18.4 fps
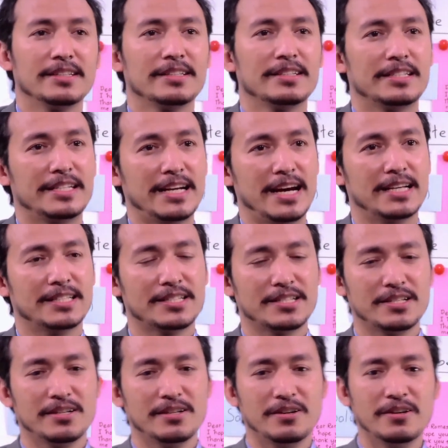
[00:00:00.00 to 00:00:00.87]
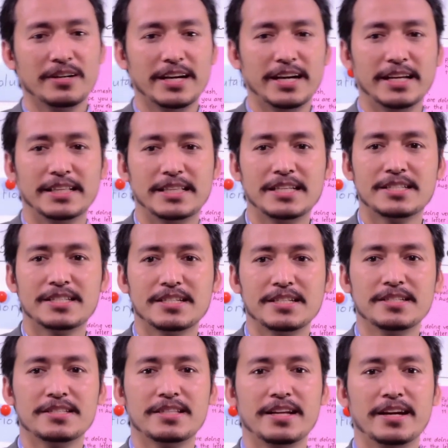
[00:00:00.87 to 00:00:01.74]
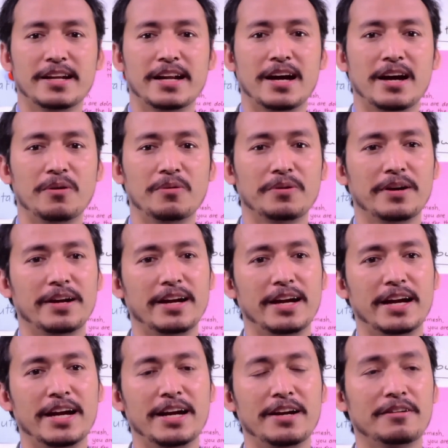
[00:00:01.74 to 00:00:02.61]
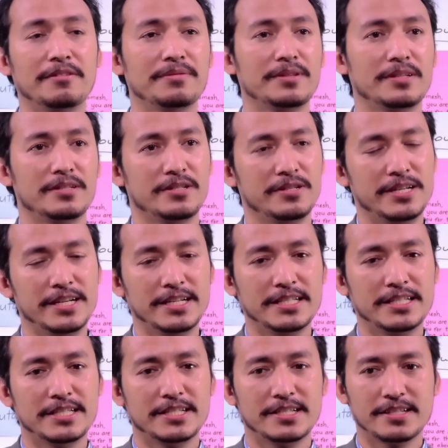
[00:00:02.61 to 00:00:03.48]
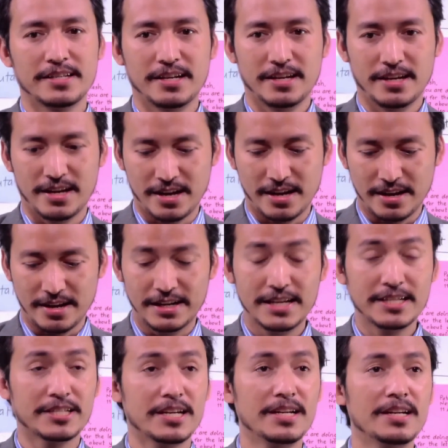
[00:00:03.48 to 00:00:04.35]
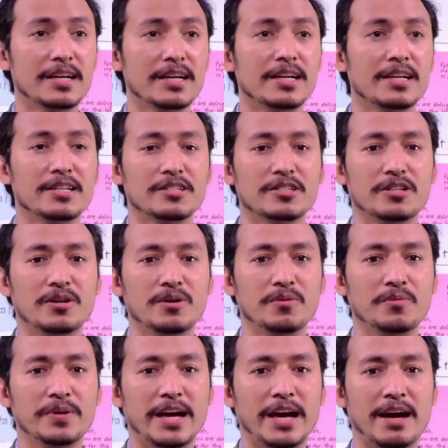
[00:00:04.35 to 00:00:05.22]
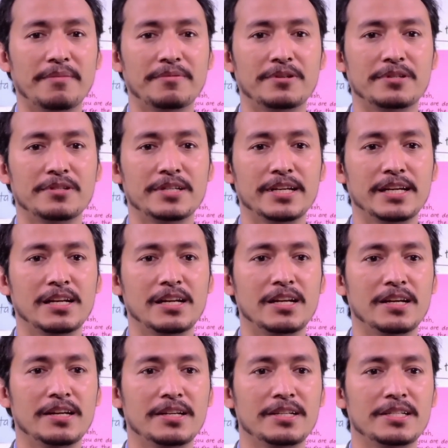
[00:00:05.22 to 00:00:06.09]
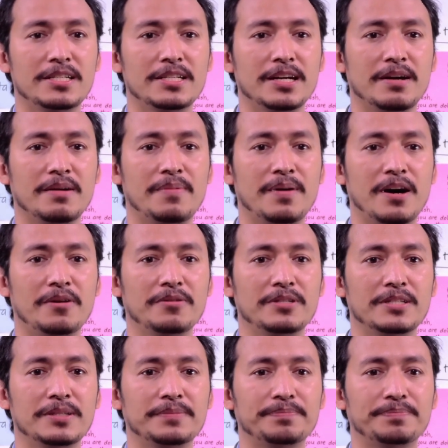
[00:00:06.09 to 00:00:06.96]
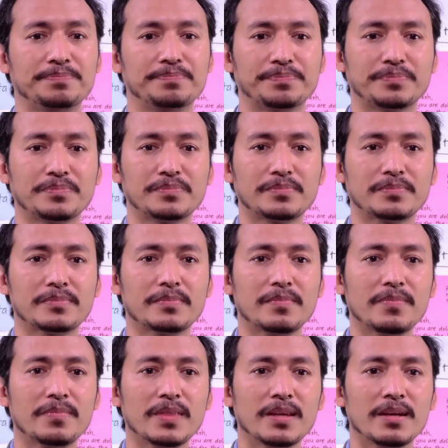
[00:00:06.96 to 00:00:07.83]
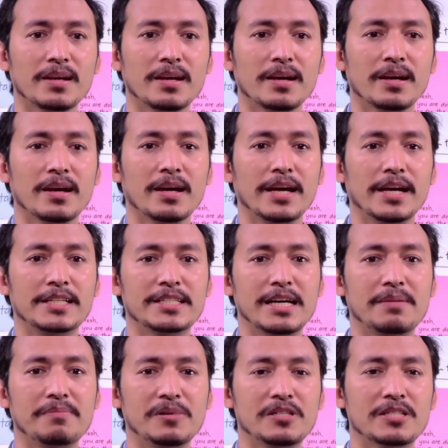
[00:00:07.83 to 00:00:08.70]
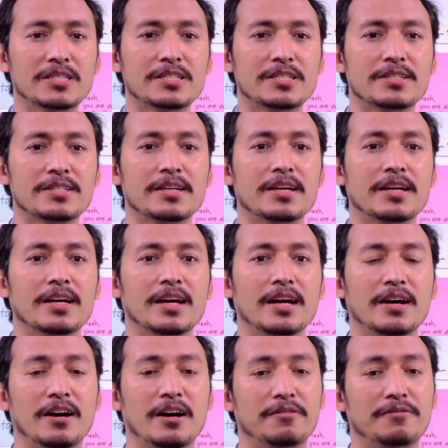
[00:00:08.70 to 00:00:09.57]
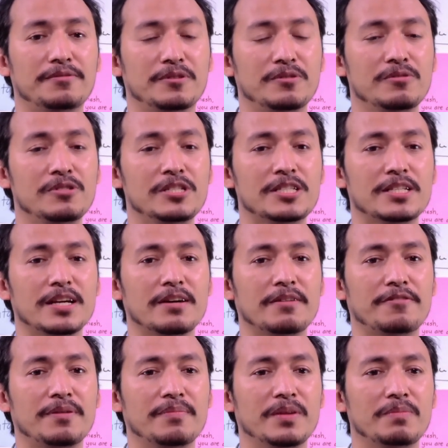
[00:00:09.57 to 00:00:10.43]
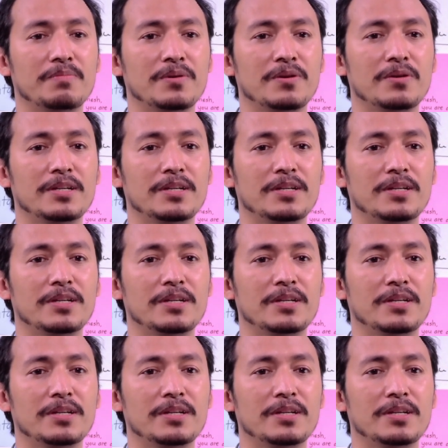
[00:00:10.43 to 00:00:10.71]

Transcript: task. Okay, this is the now end of today's lesson. So we have today learned about examples of rules from the book,